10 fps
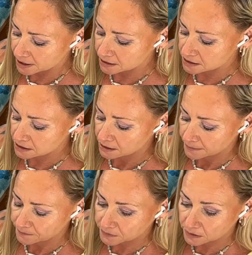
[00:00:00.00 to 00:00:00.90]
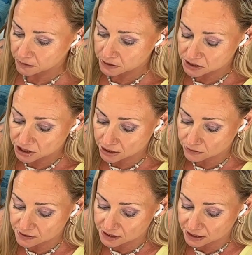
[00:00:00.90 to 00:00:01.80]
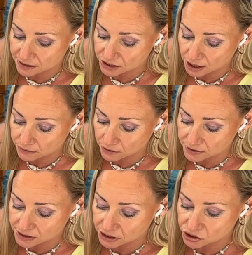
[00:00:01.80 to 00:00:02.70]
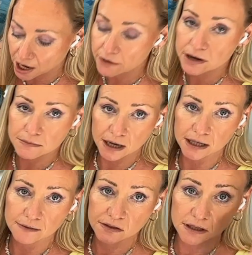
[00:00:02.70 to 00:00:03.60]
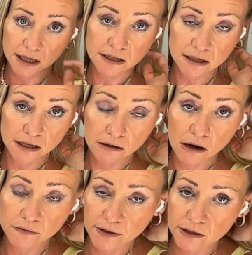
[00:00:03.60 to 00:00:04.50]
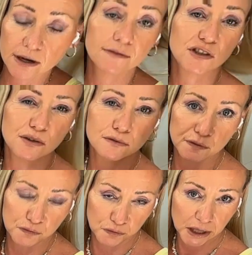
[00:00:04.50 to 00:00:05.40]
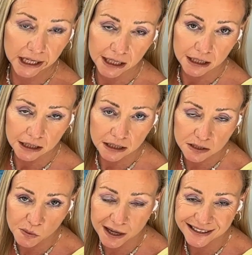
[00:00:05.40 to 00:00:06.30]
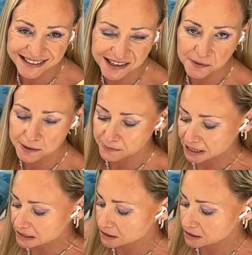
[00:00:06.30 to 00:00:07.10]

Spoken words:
But there's generosity and there's generosity. Sharing my gifts is enough. I don't have to do it for free as well. Do you know what I mean?